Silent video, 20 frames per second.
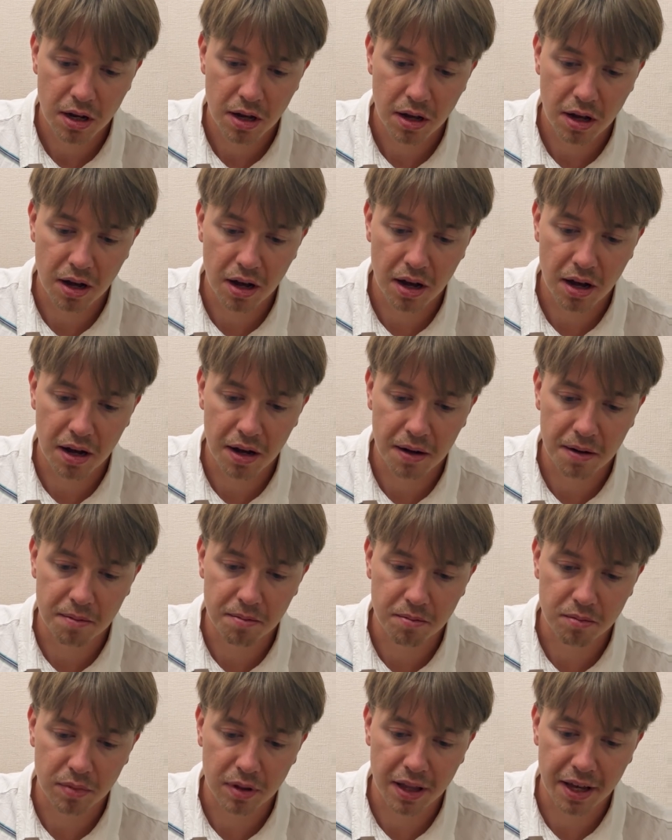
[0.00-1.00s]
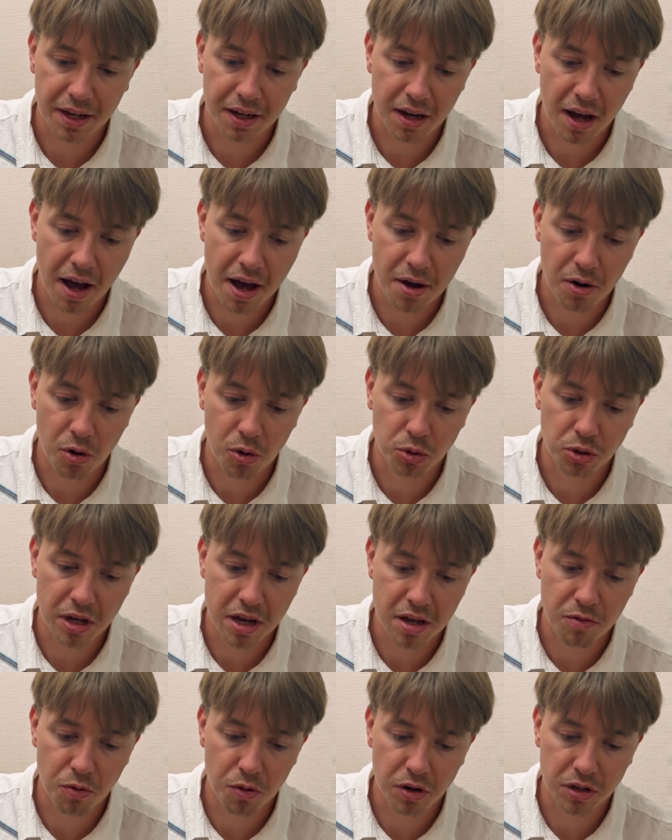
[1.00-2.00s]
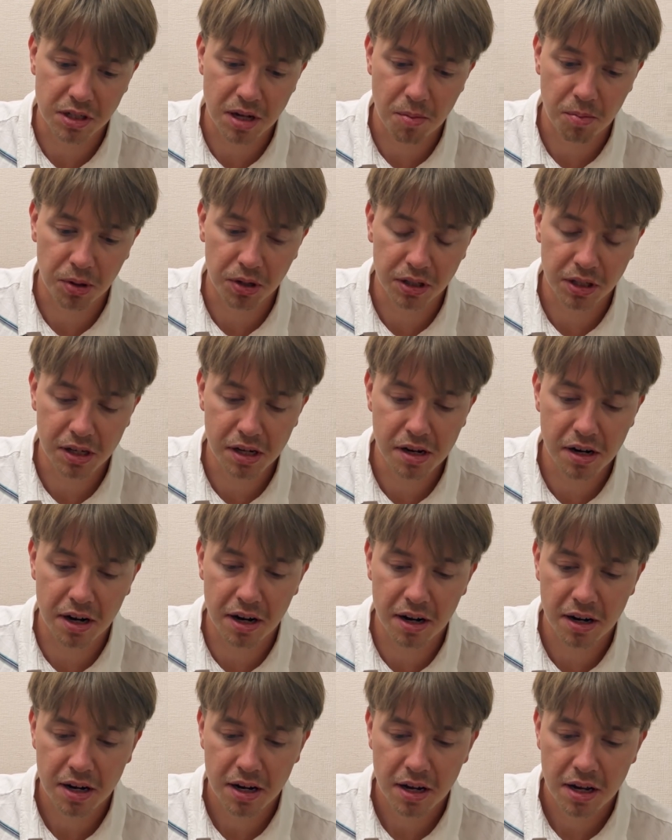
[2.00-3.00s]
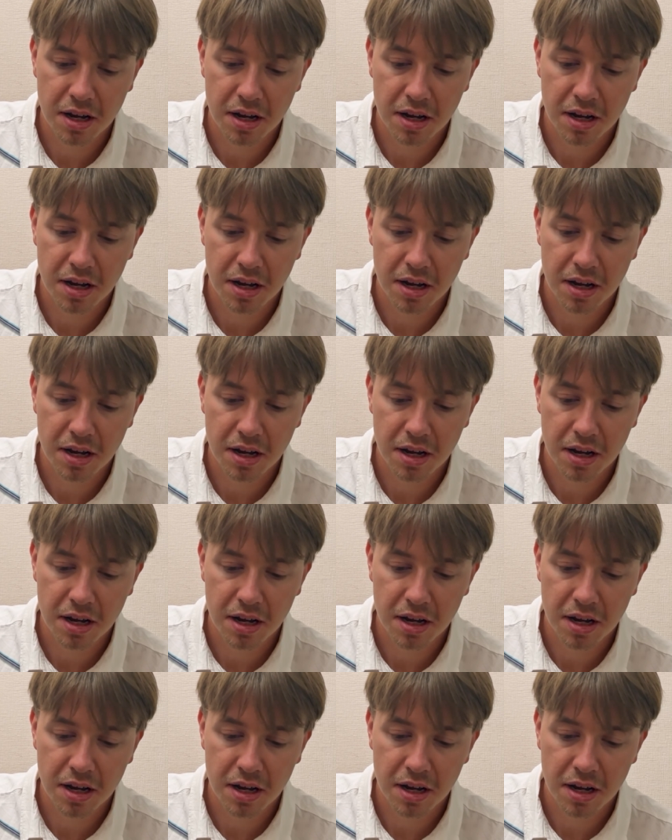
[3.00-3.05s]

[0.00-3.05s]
like I rotate, for example, here,